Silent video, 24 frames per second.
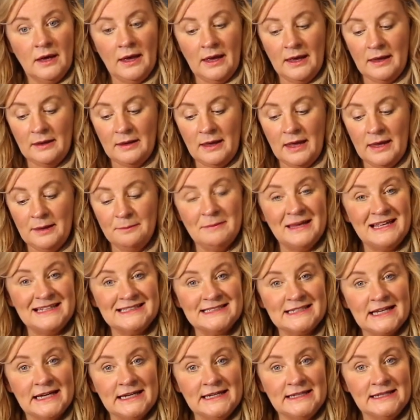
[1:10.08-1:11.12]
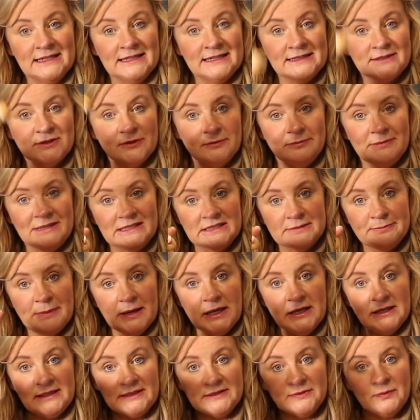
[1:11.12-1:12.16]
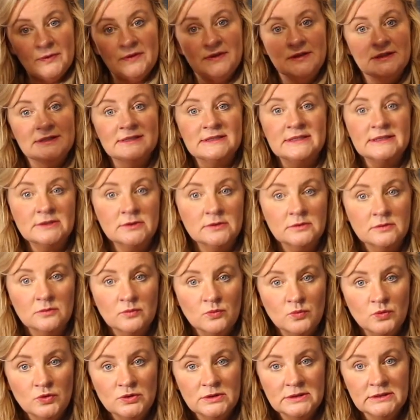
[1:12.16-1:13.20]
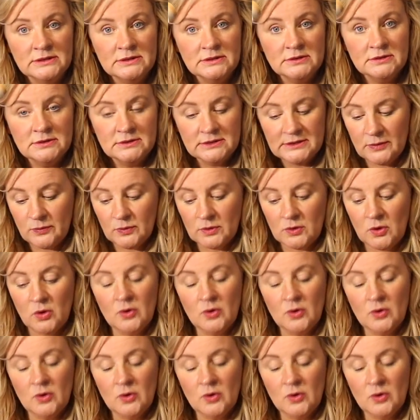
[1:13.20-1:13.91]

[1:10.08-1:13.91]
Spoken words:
it makes tiny little mince pies with this little wooden dowel,